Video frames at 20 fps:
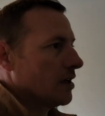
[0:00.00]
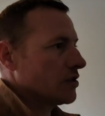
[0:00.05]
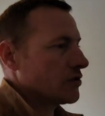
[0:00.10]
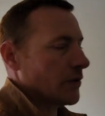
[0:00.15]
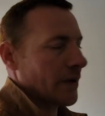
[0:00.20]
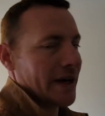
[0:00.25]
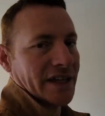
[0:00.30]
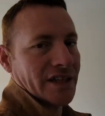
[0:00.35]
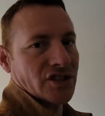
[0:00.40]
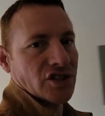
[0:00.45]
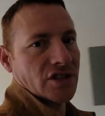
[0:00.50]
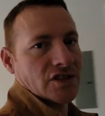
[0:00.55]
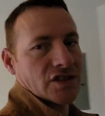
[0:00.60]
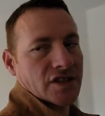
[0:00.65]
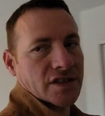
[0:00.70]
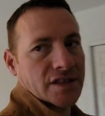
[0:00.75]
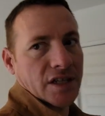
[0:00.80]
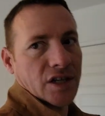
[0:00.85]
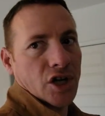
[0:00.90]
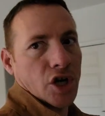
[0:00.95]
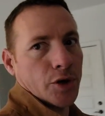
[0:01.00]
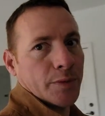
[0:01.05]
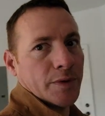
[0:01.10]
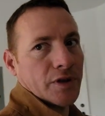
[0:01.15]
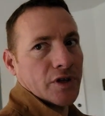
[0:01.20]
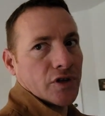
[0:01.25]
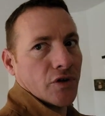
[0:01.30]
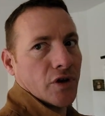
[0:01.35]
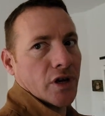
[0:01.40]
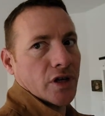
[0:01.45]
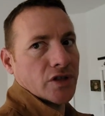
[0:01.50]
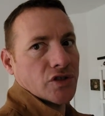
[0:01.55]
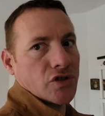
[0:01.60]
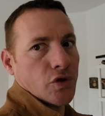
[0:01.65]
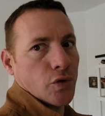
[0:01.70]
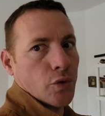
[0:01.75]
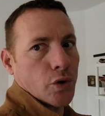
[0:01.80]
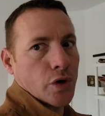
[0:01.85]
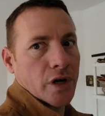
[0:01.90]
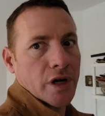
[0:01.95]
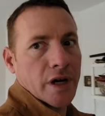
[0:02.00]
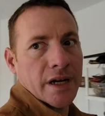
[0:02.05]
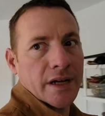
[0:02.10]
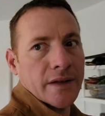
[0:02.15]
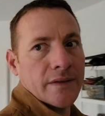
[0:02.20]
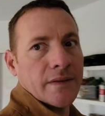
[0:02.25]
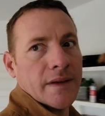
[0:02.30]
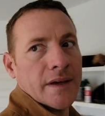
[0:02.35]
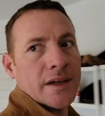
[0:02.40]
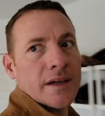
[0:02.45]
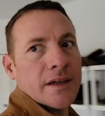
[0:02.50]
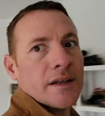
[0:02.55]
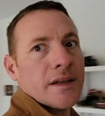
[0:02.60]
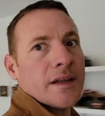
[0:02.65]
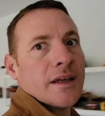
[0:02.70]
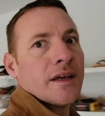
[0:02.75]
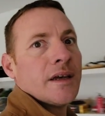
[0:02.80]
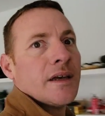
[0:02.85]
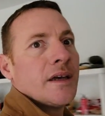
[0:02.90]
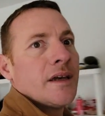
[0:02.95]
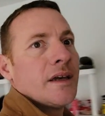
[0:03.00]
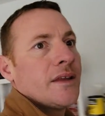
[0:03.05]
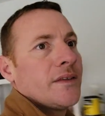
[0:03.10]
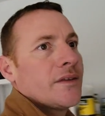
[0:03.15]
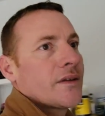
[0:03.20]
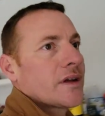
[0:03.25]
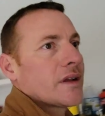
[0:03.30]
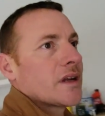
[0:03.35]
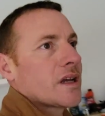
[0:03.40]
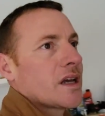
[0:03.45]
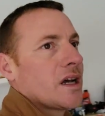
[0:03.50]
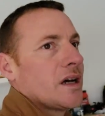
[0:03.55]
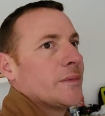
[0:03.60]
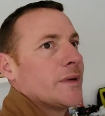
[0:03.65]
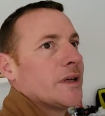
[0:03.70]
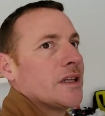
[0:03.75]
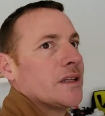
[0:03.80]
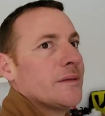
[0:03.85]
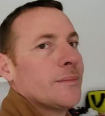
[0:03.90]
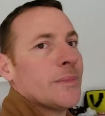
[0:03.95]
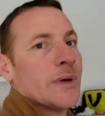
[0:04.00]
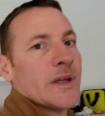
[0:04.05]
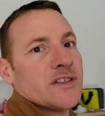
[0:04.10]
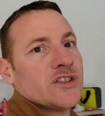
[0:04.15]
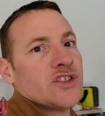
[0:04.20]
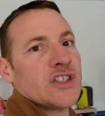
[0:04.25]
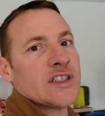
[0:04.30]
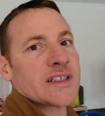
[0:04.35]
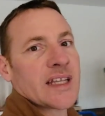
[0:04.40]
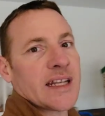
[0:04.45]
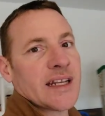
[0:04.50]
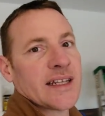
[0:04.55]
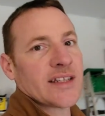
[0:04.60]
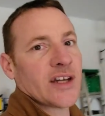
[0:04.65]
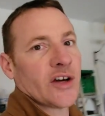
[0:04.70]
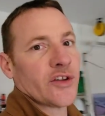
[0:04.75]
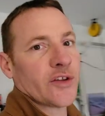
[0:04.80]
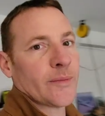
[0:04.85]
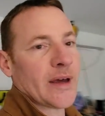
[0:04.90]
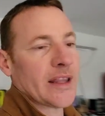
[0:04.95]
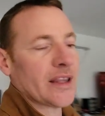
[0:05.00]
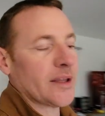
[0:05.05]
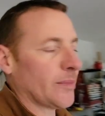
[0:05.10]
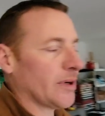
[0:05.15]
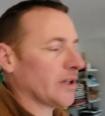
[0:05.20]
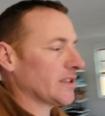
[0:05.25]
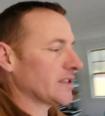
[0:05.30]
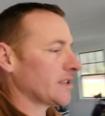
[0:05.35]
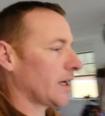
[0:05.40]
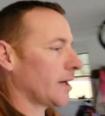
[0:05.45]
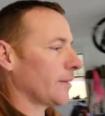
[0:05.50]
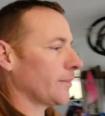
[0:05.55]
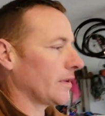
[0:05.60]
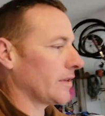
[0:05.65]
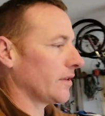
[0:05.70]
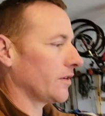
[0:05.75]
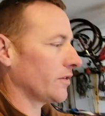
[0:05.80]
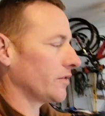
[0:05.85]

So I guess she's just gonna open the garage door and then they're gonna come in. But she's gonna tell them at the bus stop that